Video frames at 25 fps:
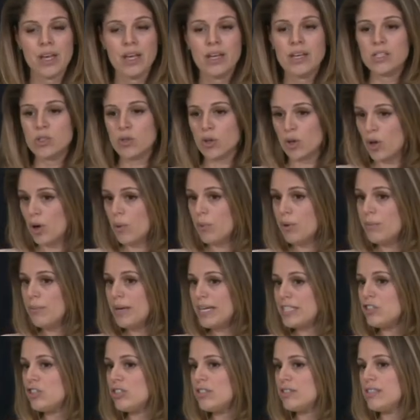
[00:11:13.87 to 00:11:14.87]
So I know we
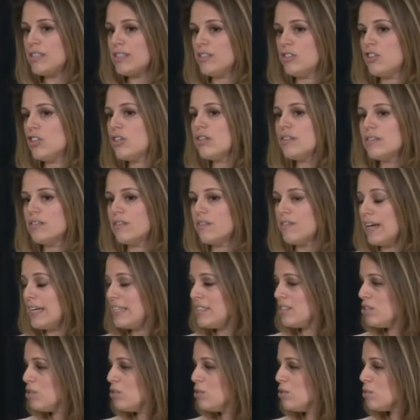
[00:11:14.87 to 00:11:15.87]
mentioned digital
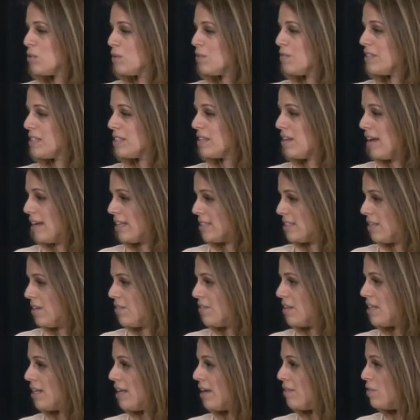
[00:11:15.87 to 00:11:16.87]
device use for physical
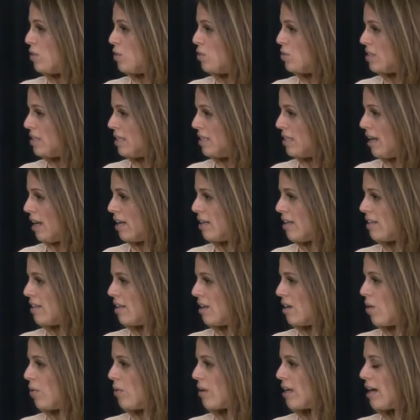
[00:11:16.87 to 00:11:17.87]
activity. Have you seen
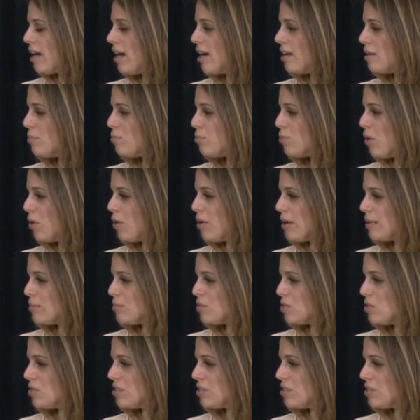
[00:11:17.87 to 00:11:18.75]
anything going on in programs or